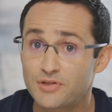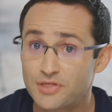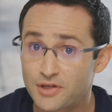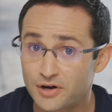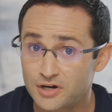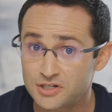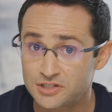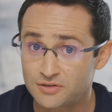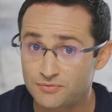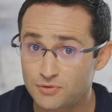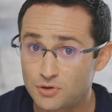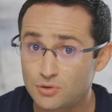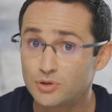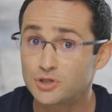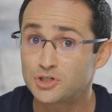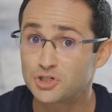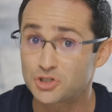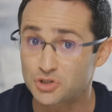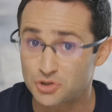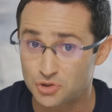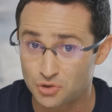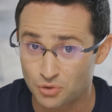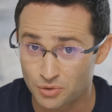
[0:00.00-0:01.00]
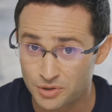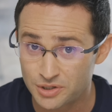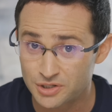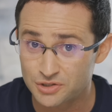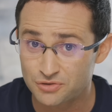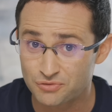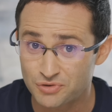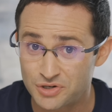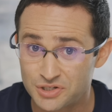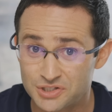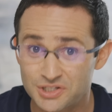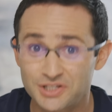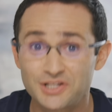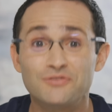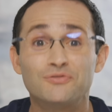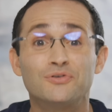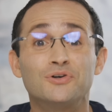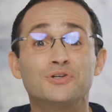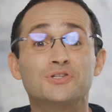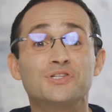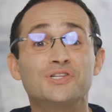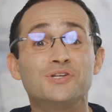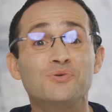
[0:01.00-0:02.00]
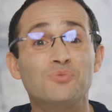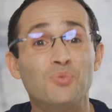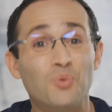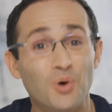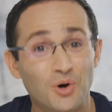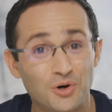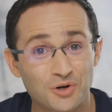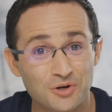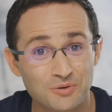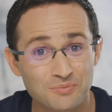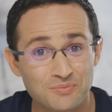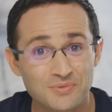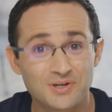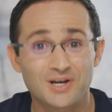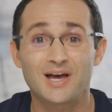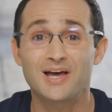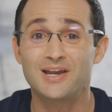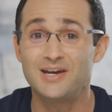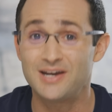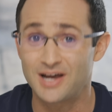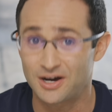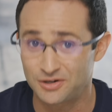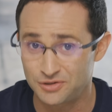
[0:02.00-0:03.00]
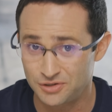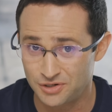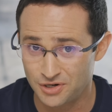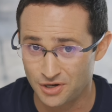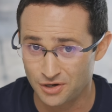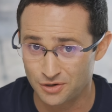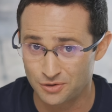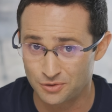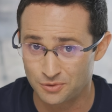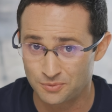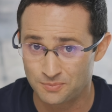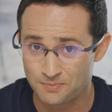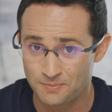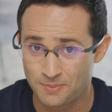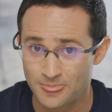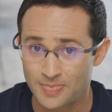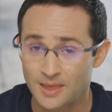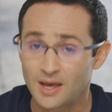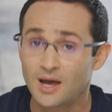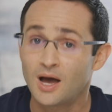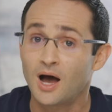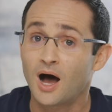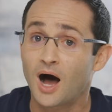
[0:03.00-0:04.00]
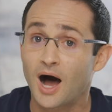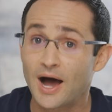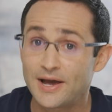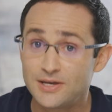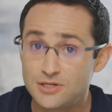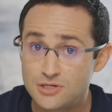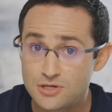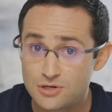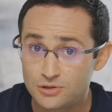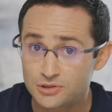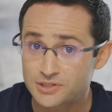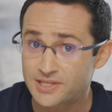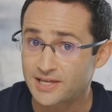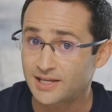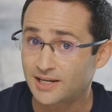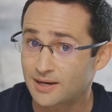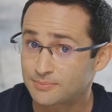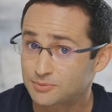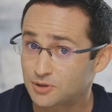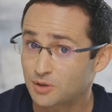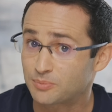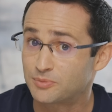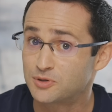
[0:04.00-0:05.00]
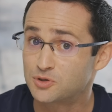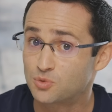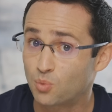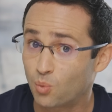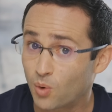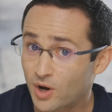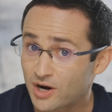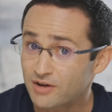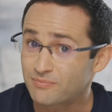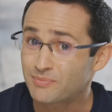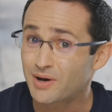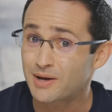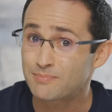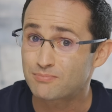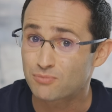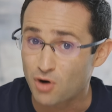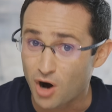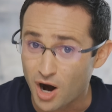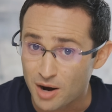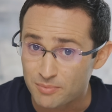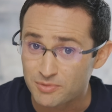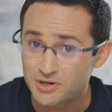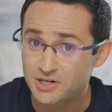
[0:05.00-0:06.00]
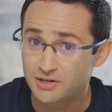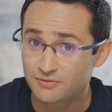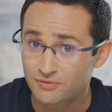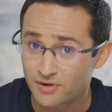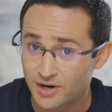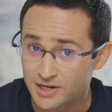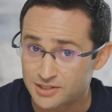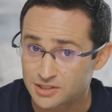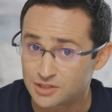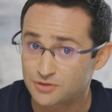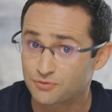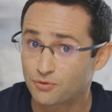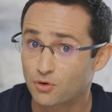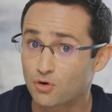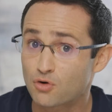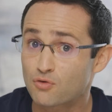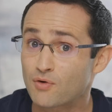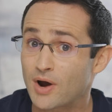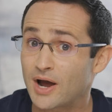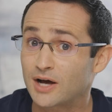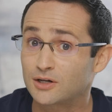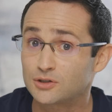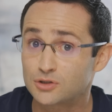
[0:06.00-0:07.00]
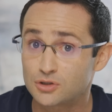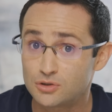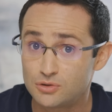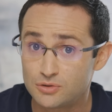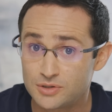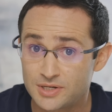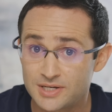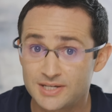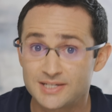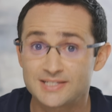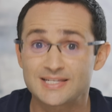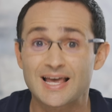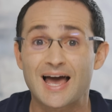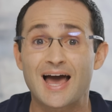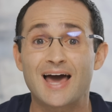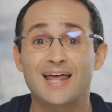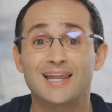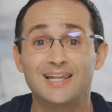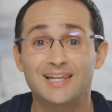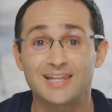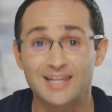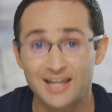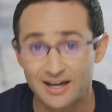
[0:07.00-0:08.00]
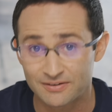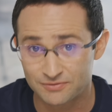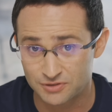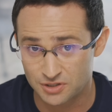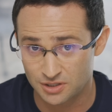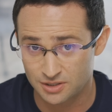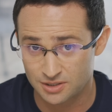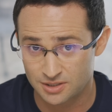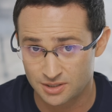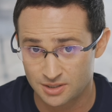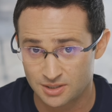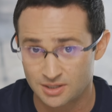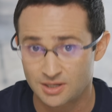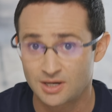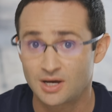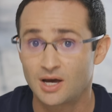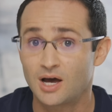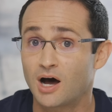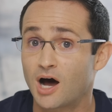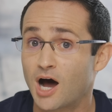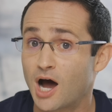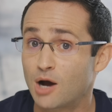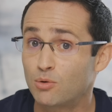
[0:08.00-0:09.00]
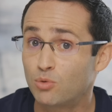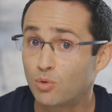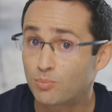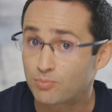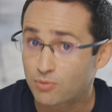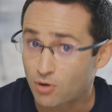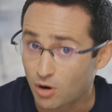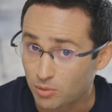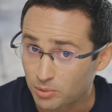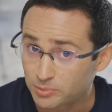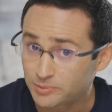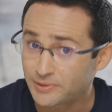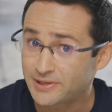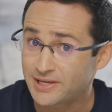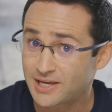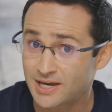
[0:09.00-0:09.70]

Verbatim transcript: For those of you who just joined us recently, firstly, welcome, and now you know. I used that laptop as one of my primary devices for around two years and loved it. I will probably